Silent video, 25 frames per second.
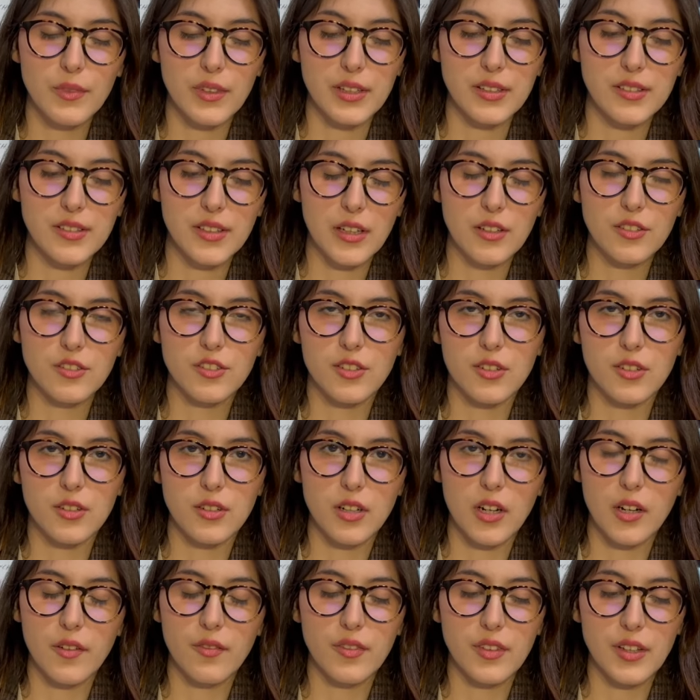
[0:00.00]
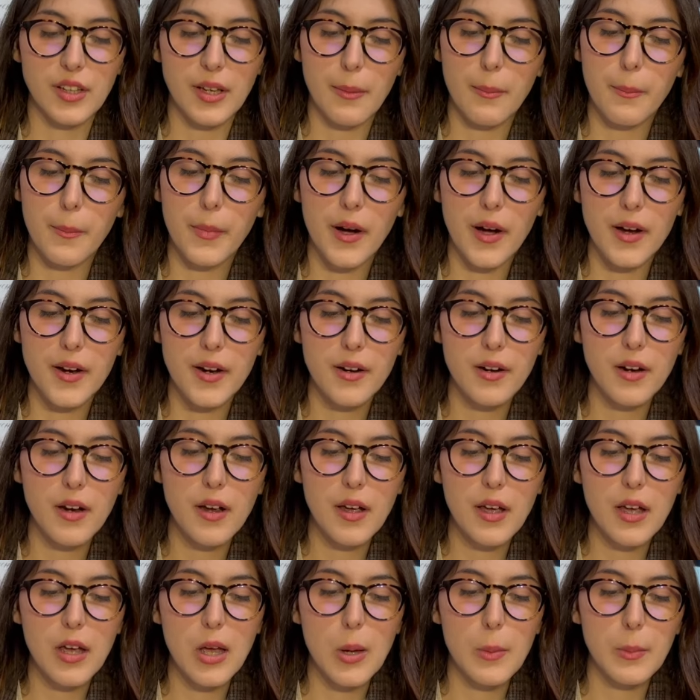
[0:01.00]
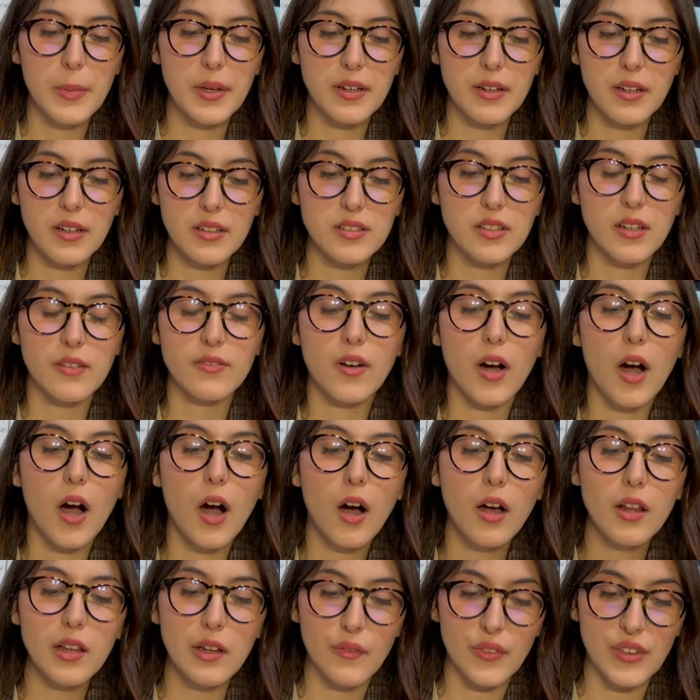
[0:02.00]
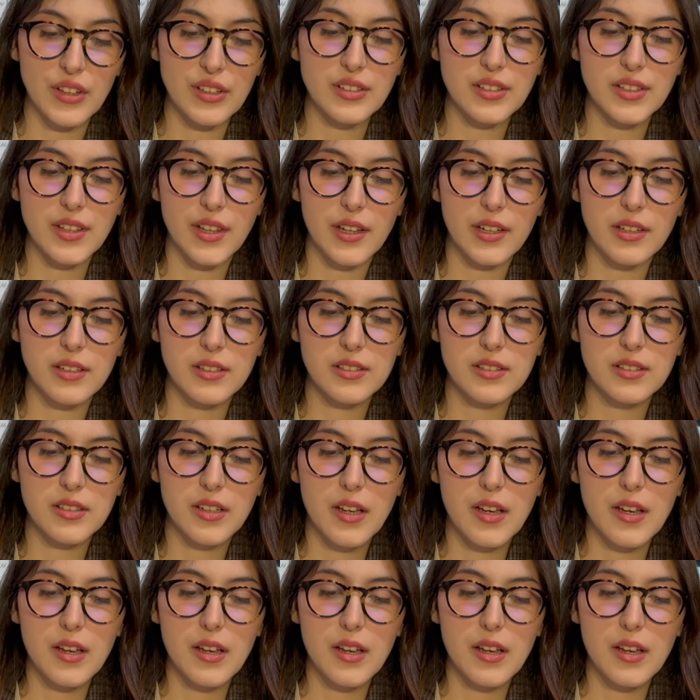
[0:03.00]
the center of the empire, because of all of these things.